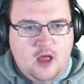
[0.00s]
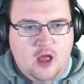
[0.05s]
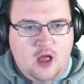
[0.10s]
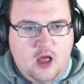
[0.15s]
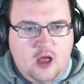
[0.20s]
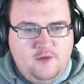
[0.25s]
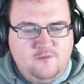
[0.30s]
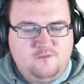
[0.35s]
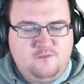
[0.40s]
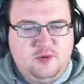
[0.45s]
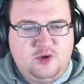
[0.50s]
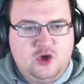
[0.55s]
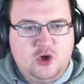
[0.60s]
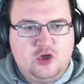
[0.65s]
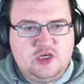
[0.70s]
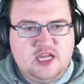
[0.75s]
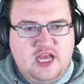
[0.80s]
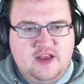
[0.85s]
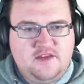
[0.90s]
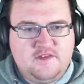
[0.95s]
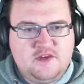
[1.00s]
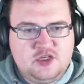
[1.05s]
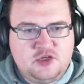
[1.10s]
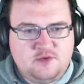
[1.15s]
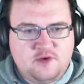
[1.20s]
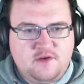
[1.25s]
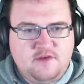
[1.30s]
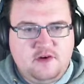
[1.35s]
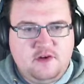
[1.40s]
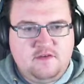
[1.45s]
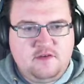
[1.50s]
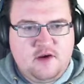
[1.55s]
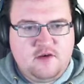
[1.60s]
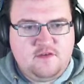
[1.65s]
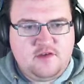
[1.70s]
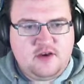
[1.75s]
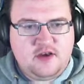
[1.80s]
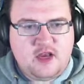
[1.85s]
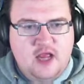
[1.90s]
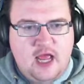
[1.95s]
I've taken the derivative of
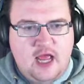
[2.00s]
it,